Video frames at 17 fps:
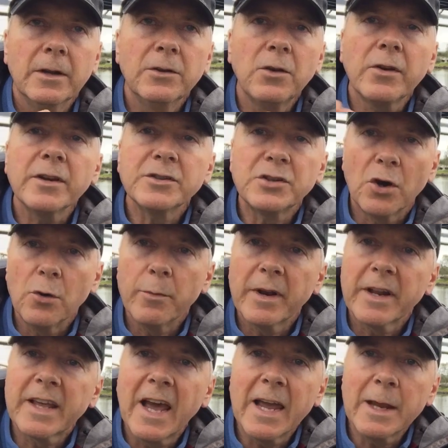not a dough,
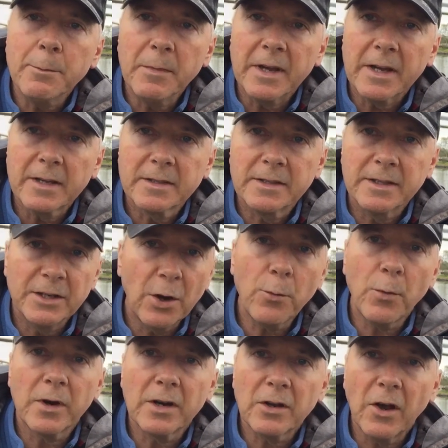but a cake mix. You
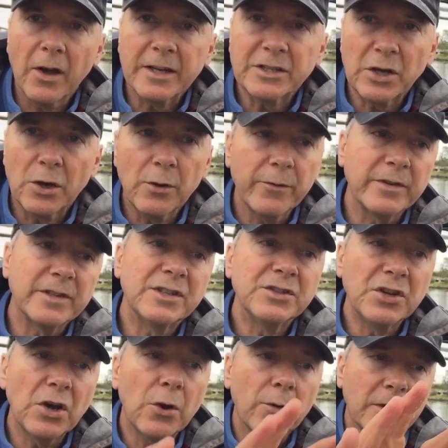don't want it like dough. If
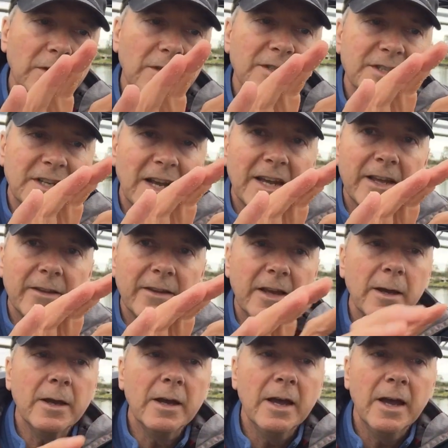it's dough, it'll stay in
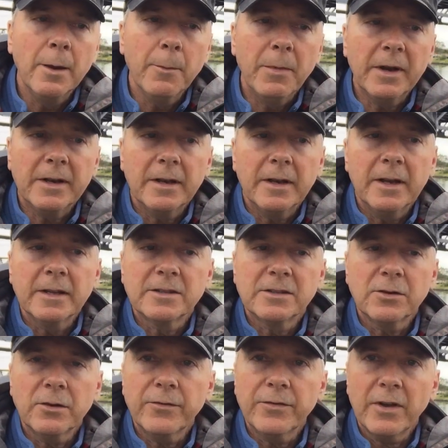there. But
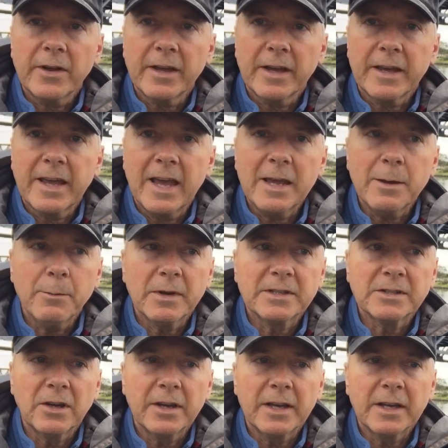it's sort of like a cake
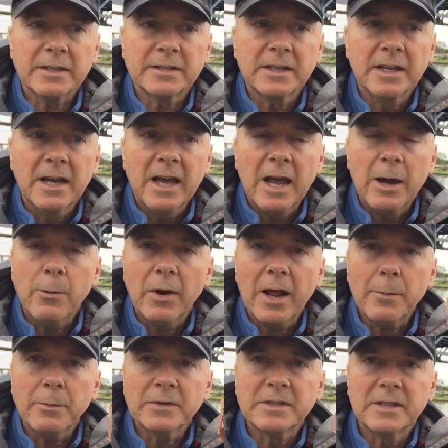mix, I guess. And
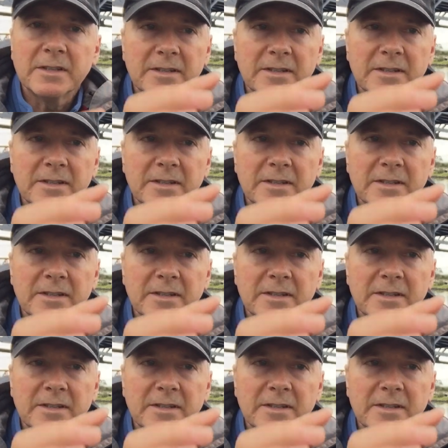what happens